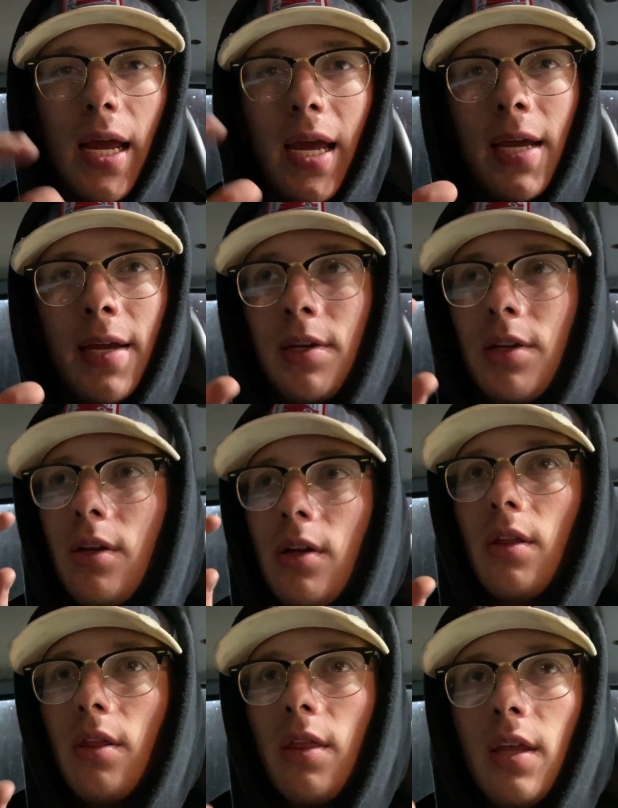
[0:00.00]
And
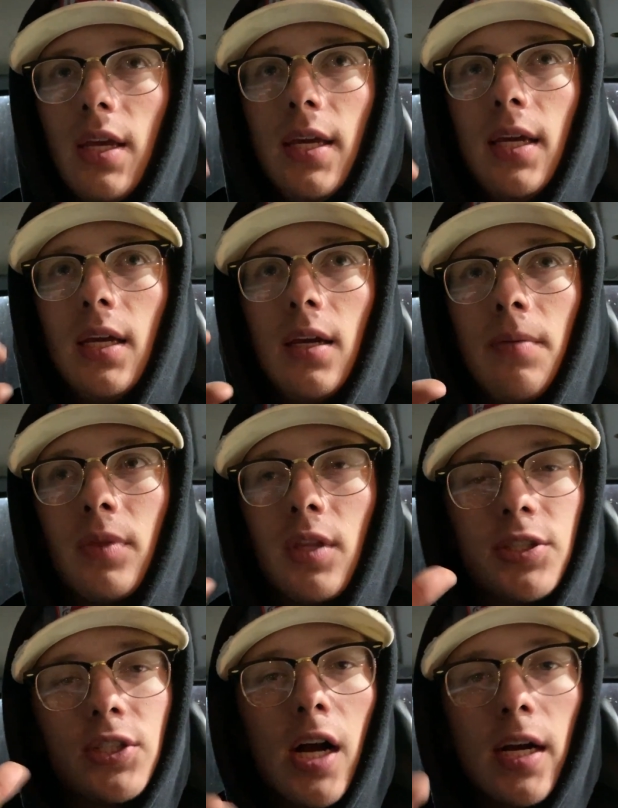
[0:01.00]
the the
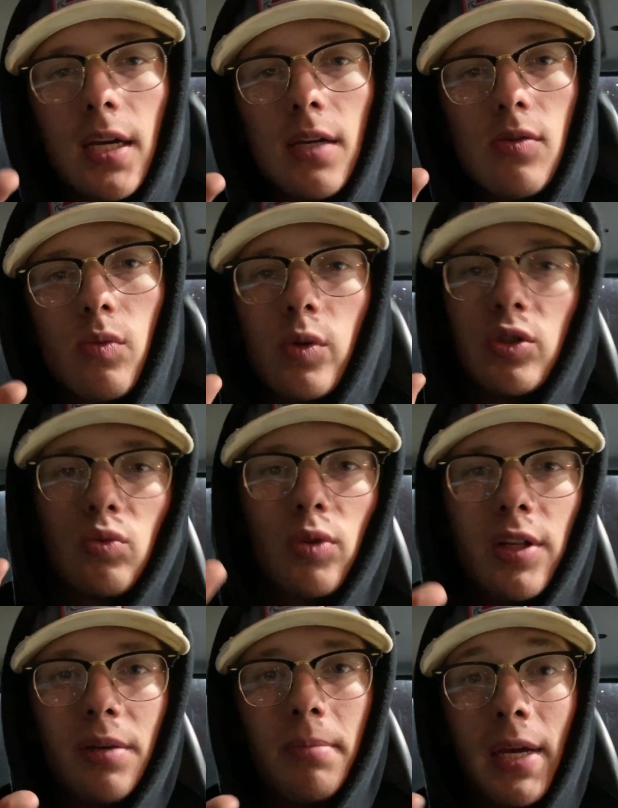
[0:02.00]
socket was
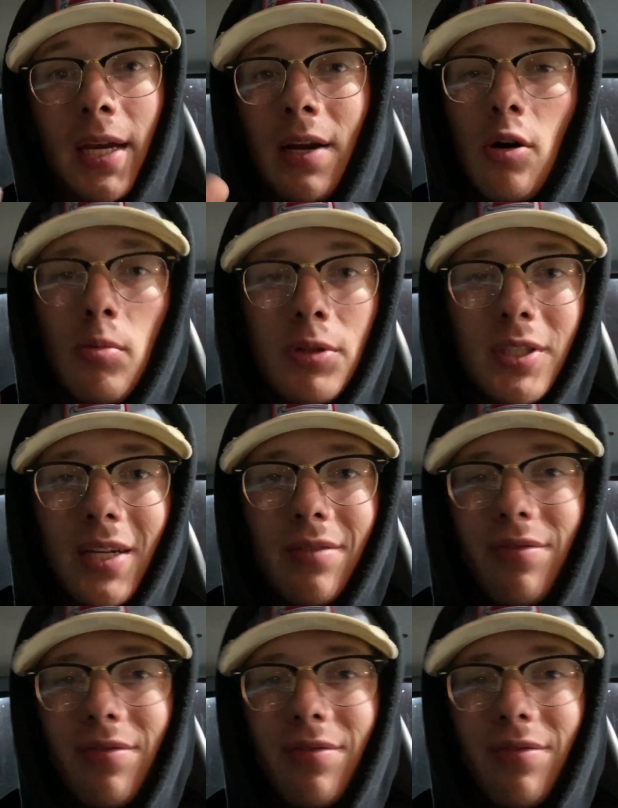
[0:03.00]
really big and it almost didn't